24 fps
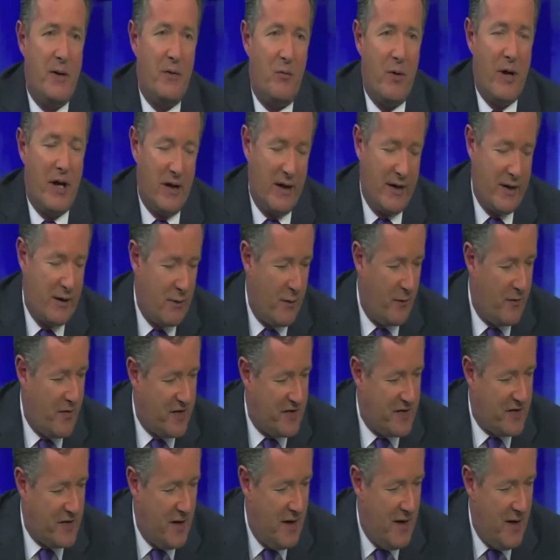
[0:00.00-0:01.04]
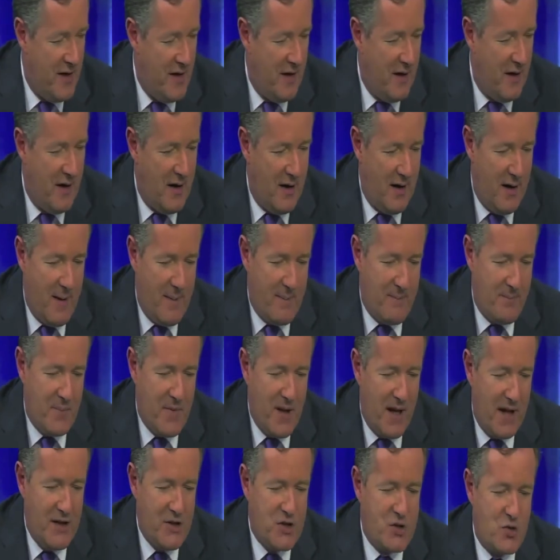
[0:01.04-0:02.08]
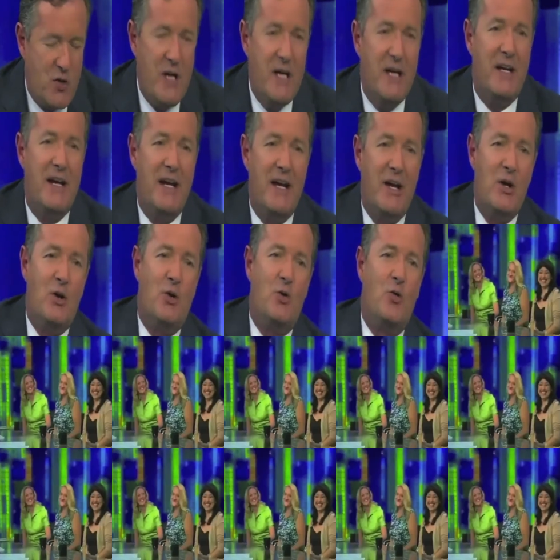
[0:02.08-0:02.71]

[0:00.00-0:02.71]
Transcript: the ringleader of this intriguing